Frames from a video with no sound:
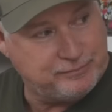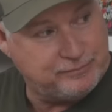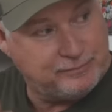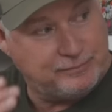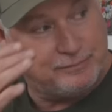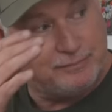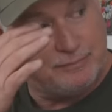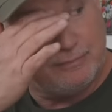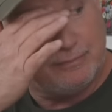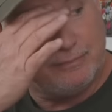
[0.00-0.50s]

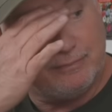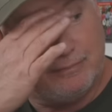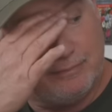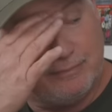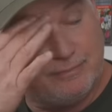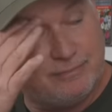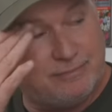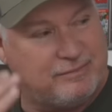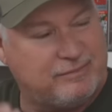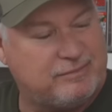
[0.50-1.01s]

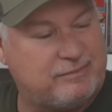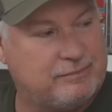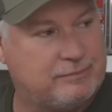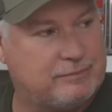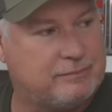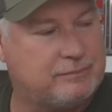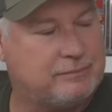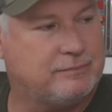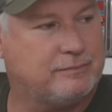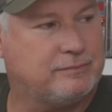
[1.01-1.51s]

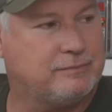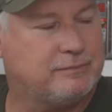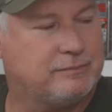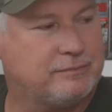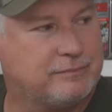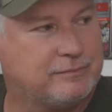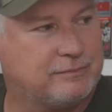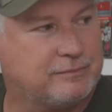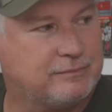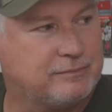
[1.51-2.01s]

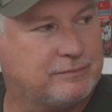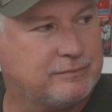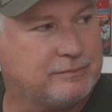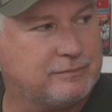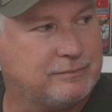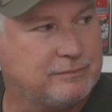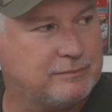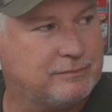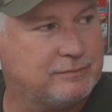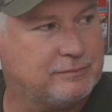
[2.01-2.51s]

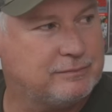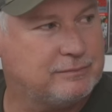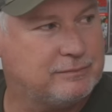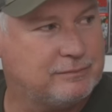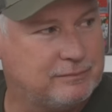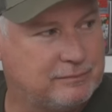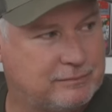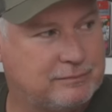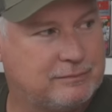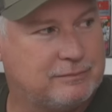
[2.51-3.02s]

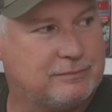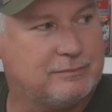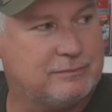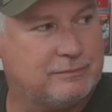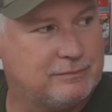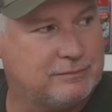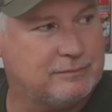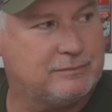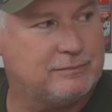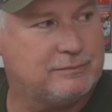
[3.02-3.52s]
The person shown says nothing.